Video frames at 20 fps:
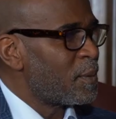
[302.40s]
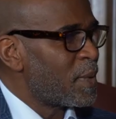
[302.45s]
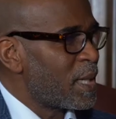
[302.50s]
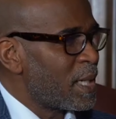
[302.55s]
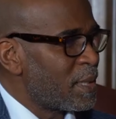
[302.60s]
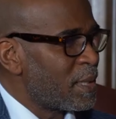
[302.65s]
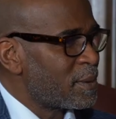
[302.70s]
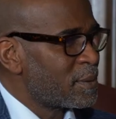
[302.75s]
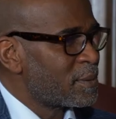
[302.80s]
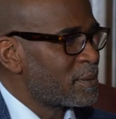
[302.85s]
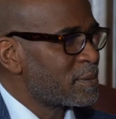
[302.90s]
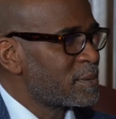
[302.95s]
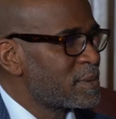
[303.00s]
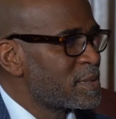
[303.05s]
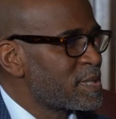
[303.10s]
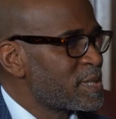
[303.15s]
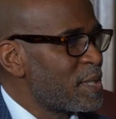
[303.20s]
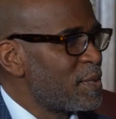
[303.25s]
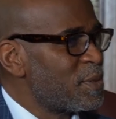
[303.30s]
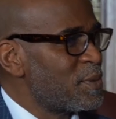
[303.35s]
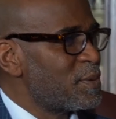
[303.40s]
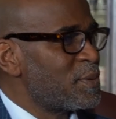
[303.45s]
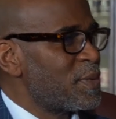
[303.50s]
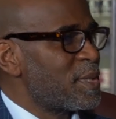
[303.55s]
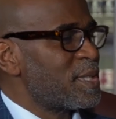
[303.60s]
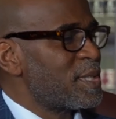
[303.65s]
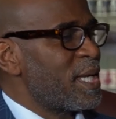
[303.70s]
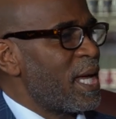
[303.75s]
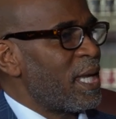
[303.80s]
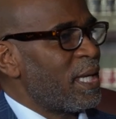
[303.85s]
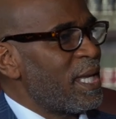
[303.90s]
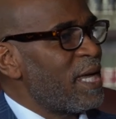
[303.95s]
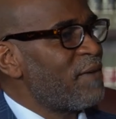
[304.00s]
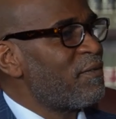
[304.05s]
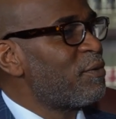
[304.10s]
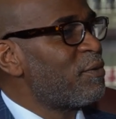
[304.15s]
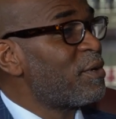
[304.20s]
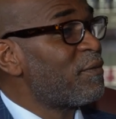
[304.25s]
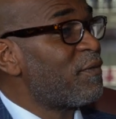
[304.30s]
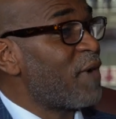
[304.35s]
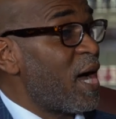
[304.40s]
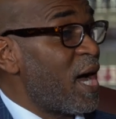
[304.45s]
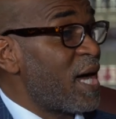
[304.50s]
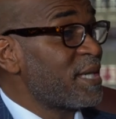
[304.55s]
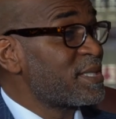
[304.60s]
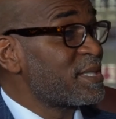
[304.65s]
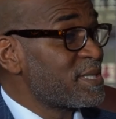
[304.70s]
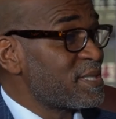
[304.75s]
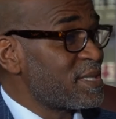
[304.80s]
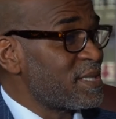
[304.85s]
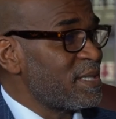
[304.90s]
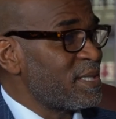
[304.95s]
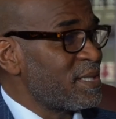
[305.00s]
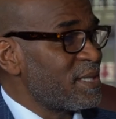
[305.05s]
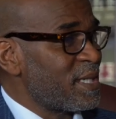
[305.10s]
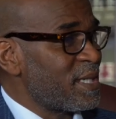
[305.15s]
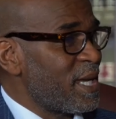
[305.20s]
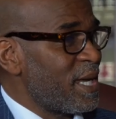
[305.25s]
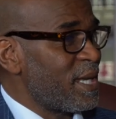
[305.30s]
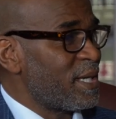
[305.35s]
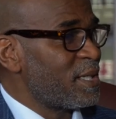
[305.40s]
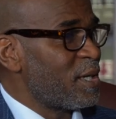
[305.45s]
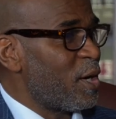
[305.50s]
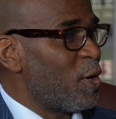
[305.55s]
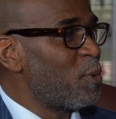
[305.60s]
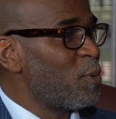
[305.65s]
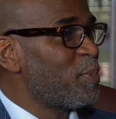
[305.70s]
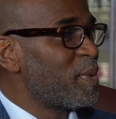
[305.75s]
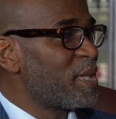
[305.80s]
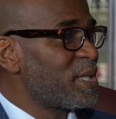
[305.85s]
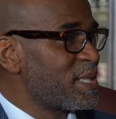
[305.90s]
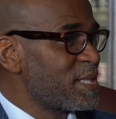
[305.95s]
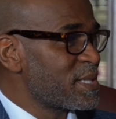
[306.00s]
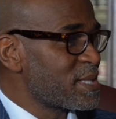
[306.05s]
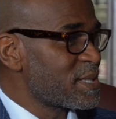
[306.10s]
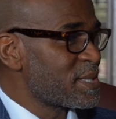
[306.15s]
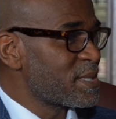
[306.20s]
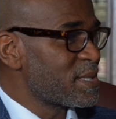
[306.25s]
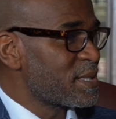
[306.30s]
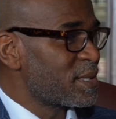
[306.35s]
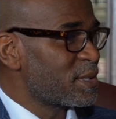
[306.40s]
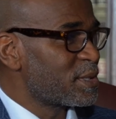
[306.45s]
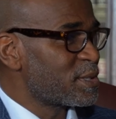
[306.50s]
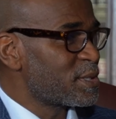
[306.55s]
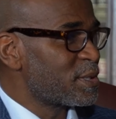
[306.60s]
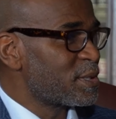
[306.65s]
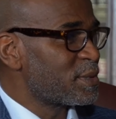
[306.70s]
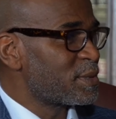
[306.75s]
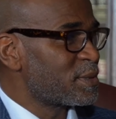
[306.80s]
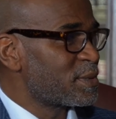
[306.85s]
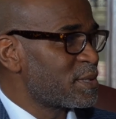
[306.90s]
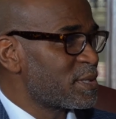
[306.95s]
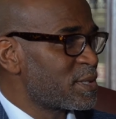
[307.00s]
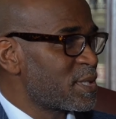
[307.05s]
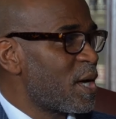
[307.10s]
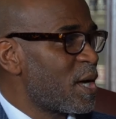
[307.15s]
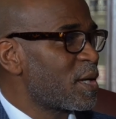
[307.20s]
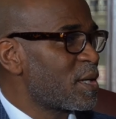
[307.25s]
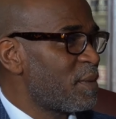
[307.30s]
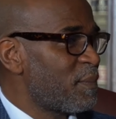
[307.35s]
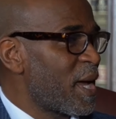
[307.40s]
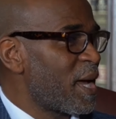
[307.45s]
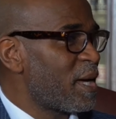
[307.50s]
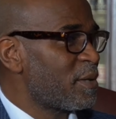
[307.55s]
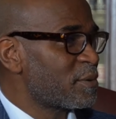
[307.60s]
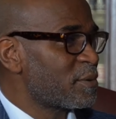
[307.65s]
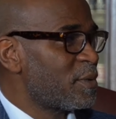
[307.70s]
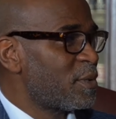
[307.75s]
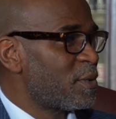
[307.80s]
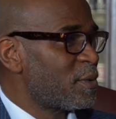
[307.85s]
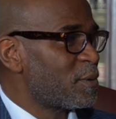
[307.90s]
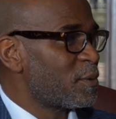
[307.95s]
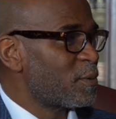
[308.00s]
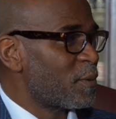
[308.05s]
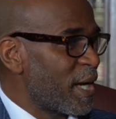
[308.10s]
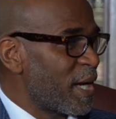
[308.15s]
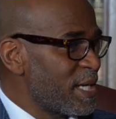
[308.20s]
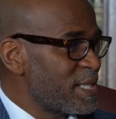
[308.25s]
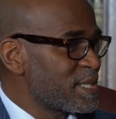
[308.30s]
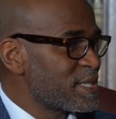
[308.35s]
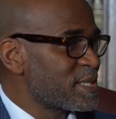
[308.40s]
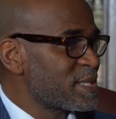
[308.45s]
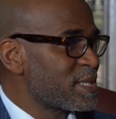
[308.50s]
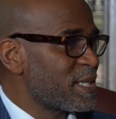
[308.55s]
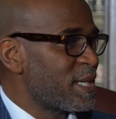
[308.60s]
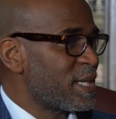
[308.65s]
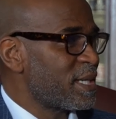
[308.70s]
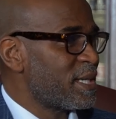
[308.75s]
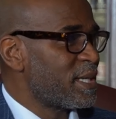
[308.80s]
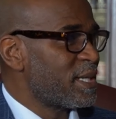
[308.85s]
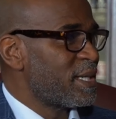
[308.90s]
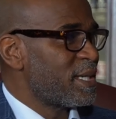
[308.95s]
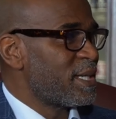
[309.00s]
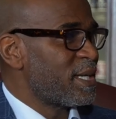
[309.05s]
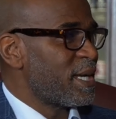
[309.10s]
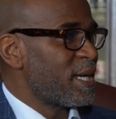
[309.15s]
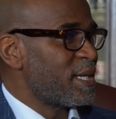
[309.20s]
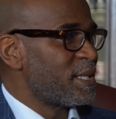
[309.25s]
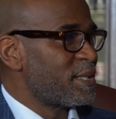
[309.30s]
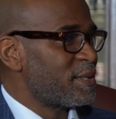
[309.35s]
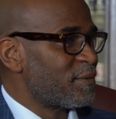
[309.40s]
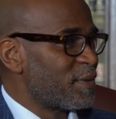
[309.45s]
Wow. So a level of honesty and openness to talk about race and